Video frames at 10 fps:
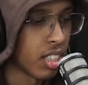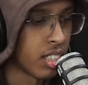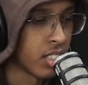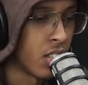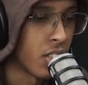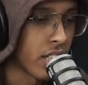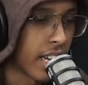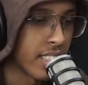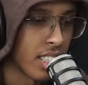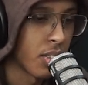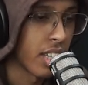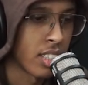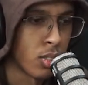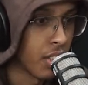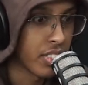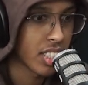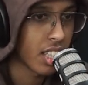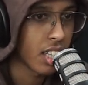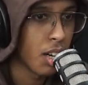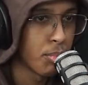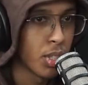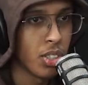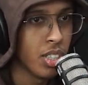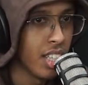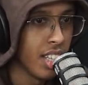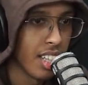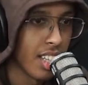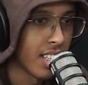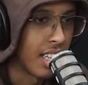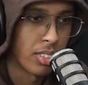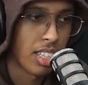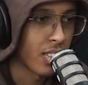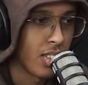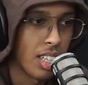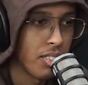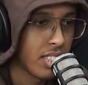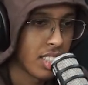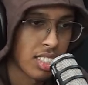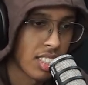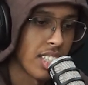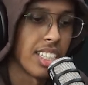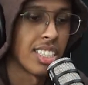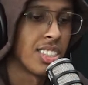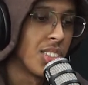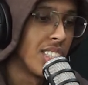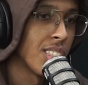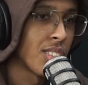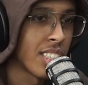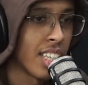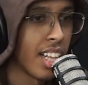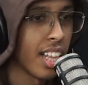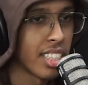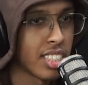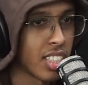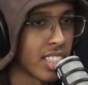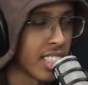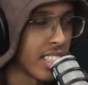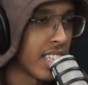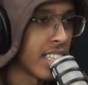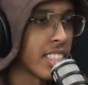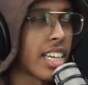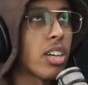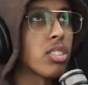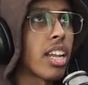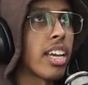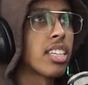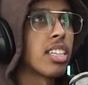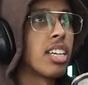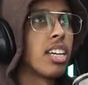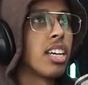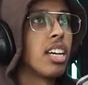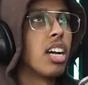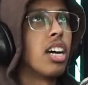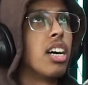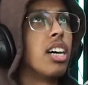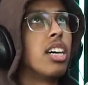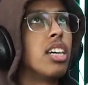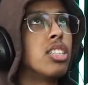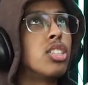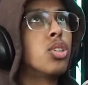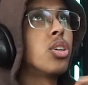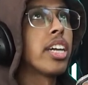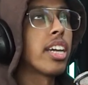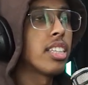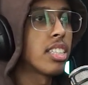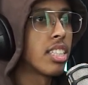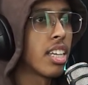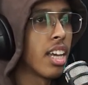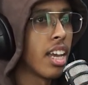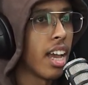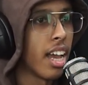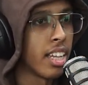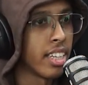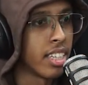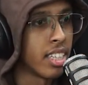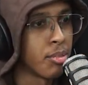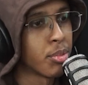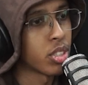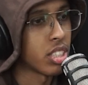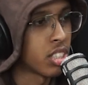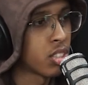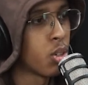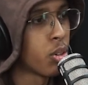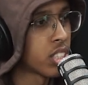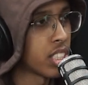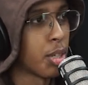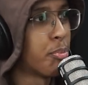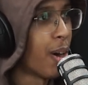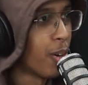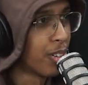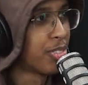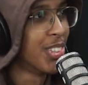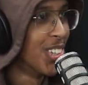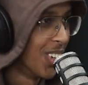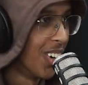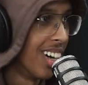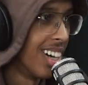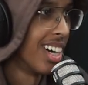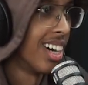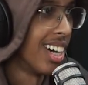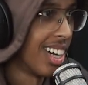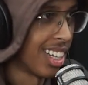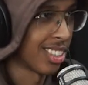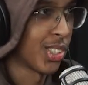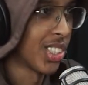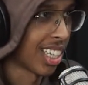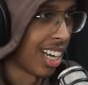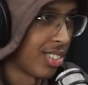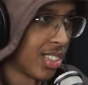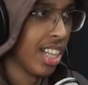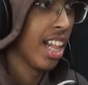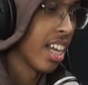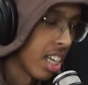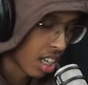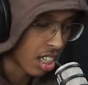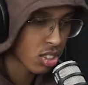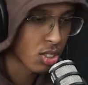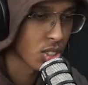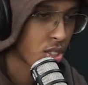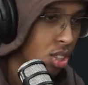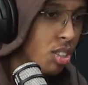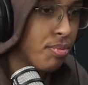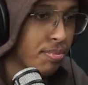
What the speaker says: Younger guys, and they were like, "You never shot a gun, bro." I was like, "No, I never shot." So here, do this, shot in the air, and the guy was like, shooting it, and because it's such a powerful assault rifle, he lost control,